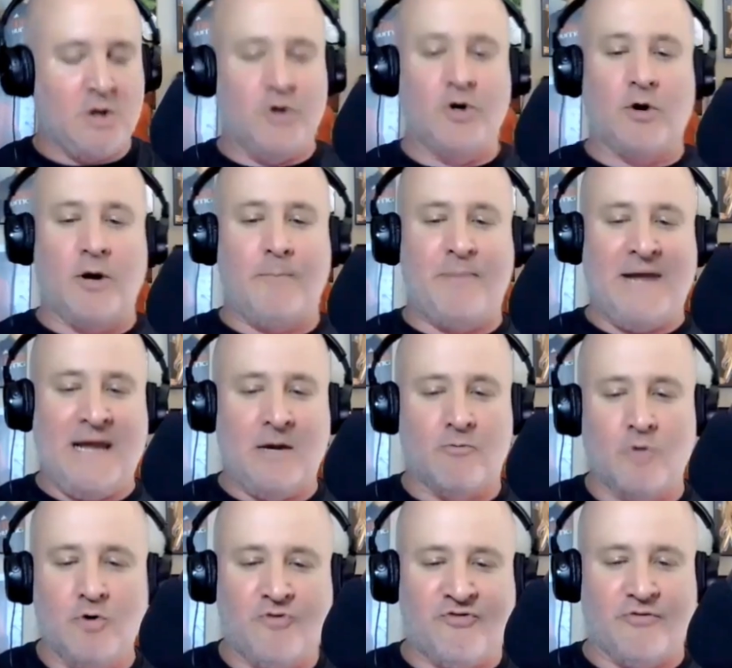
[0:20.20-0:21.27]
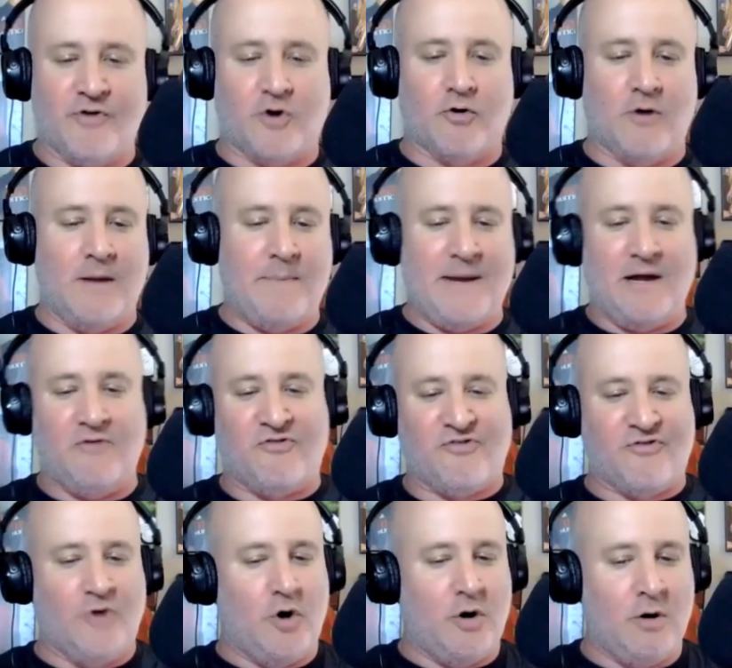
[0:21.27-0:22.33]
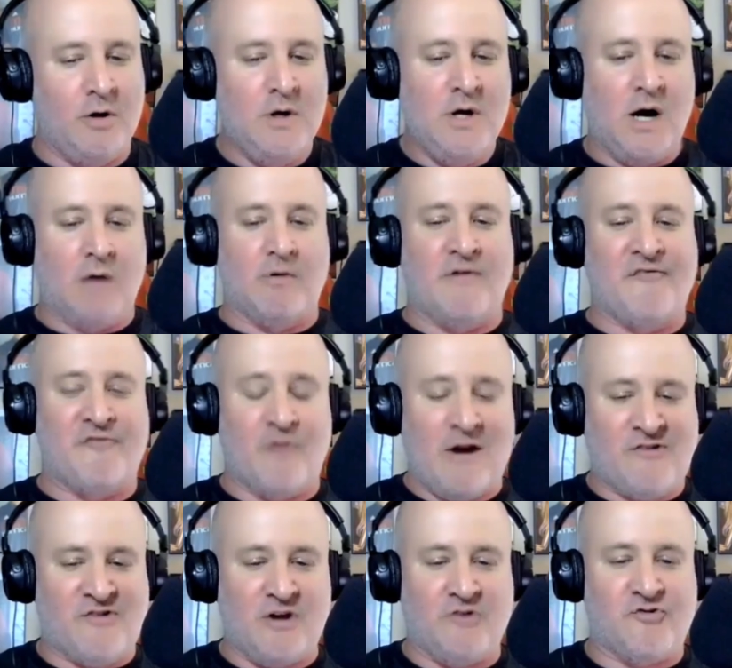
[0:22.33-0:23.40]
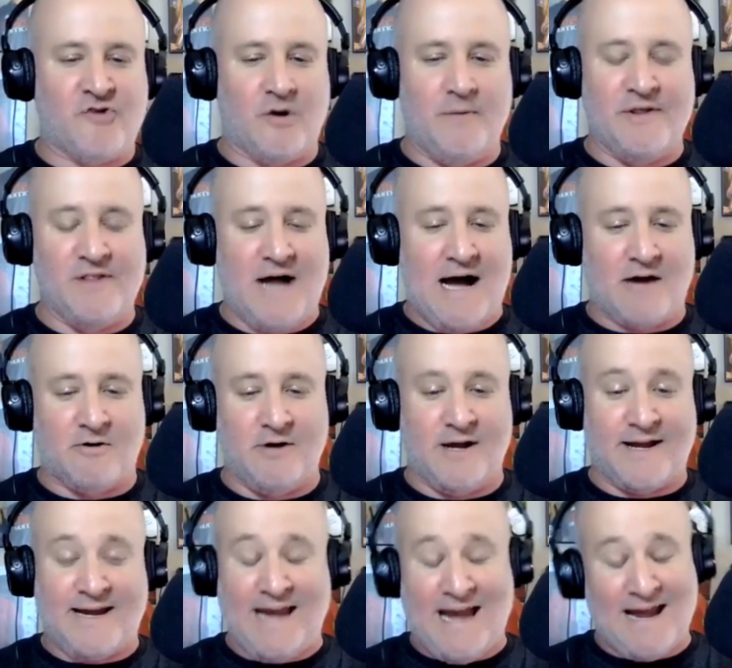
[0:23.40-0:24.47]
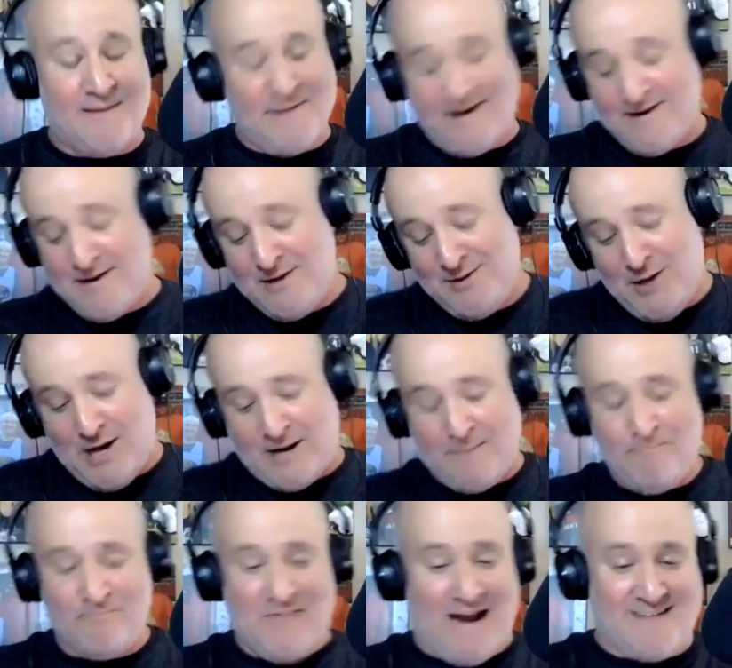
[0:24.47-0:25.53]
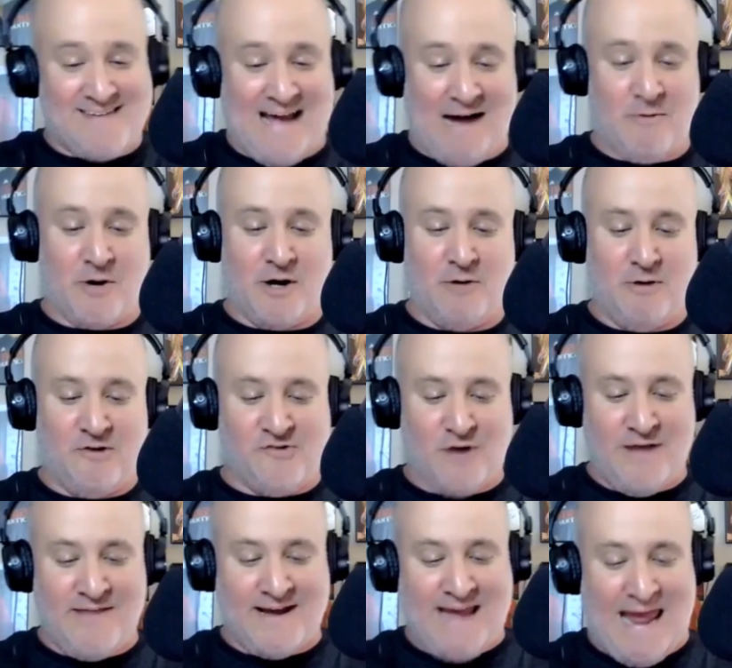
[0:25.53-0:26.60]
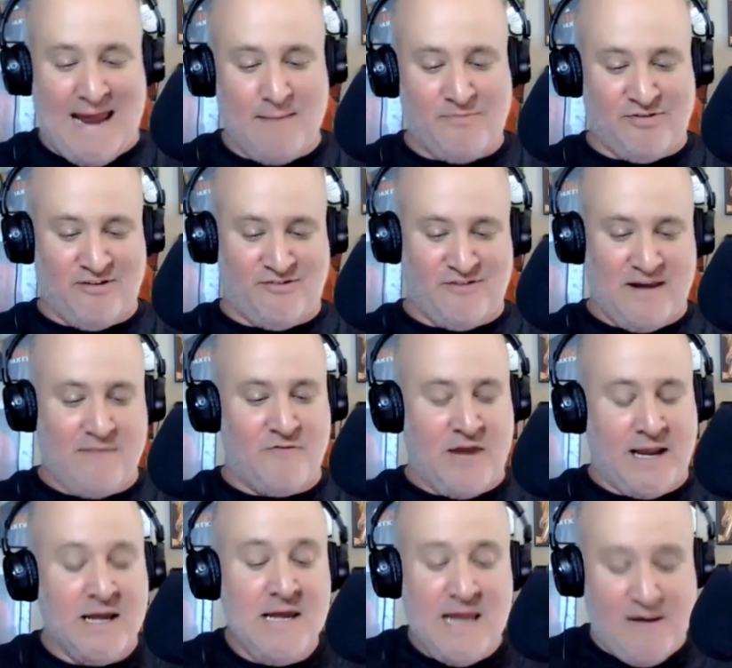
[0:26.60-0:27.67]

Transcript: European roots with a Caribbean soul, a refreshing German lager in a can. I mean, Look, that's how we're going to enjoy the games this evening.